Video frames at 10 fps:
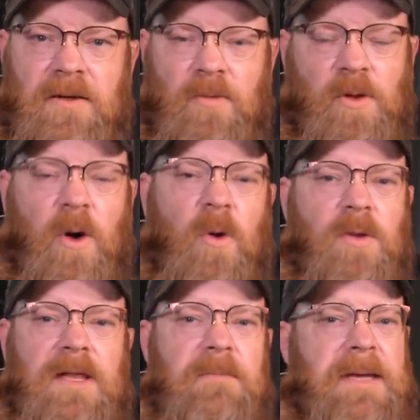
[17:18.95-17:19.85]
will
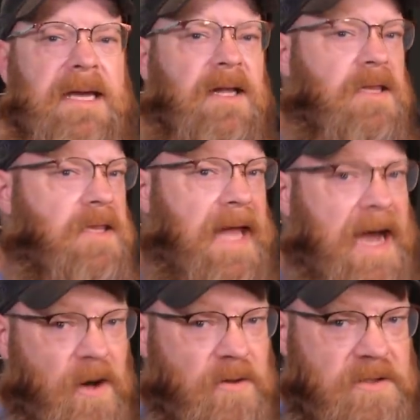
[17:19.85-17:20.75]
only be
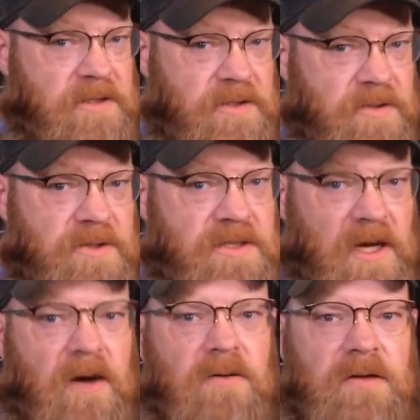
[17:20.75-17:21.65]
allowed to do
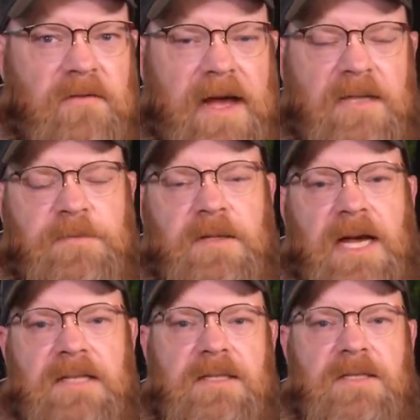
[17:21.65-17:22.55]
so if House Bill
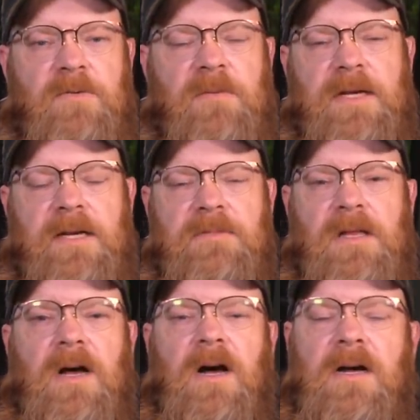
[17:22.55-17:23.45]
961 becomes
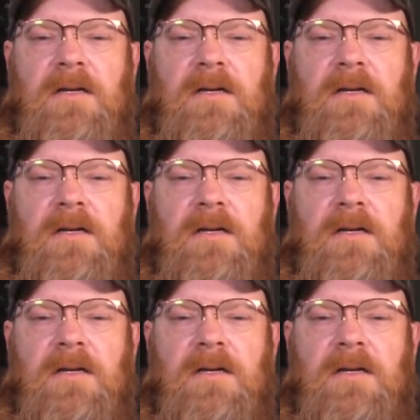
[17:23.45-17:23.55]
law,